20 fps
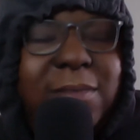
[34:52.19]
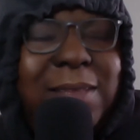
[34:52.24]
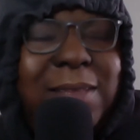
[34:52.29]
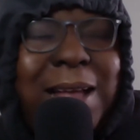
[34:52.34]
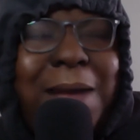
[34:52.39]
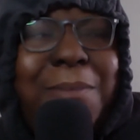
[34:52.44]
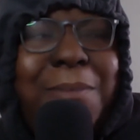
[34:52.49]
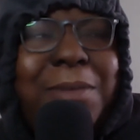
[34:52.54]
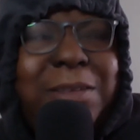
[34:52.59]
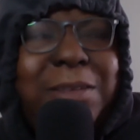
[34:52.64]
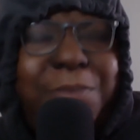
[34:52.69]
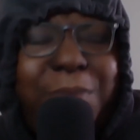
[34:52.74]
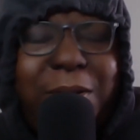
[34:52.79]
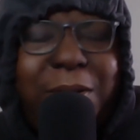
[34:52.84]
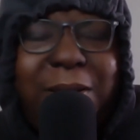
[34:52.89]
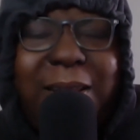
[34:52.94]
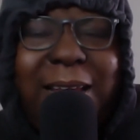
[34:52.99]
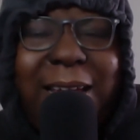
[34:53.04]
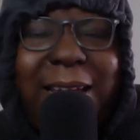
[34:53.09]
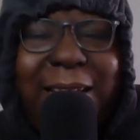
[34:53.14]
That must have
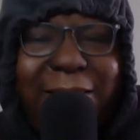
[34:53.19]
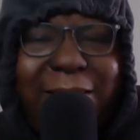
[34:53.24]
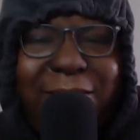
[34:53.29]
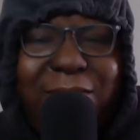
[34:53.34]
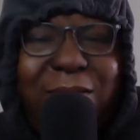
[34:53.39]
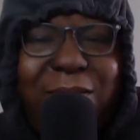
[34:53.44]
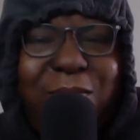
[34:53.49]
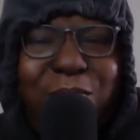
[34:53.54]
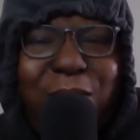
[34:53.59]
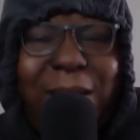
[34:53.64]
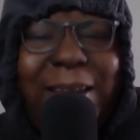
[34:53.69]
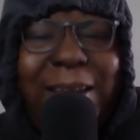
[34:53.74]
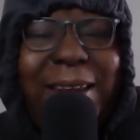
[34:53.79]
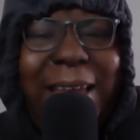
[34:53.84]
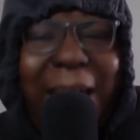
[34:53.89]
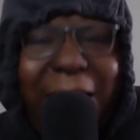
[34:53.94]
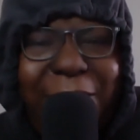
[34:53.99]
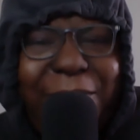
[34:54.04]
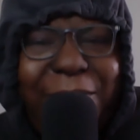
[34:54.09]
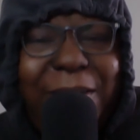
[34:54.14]
been weighing
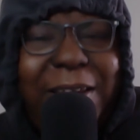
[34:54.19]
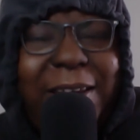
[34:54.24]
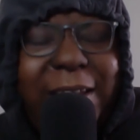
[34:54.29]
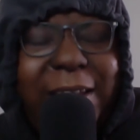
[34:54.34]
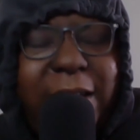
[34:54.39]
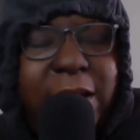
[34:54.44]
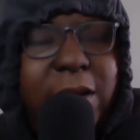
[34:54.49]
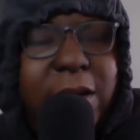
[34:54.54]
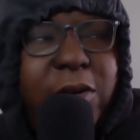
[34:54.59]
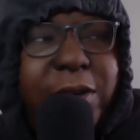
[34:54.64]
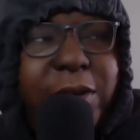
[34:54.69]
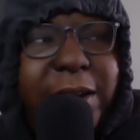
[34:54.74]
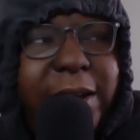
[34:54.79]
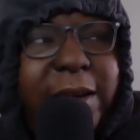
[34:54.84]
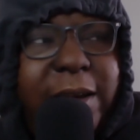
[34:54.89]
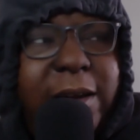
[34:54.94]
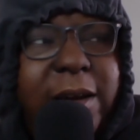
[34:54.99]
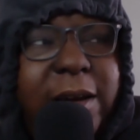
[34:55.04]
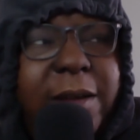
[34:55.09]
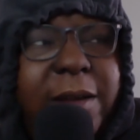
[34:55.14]
heavy in on their
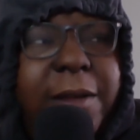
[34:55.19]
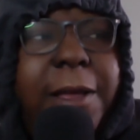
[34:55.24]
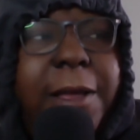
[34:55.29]
heart.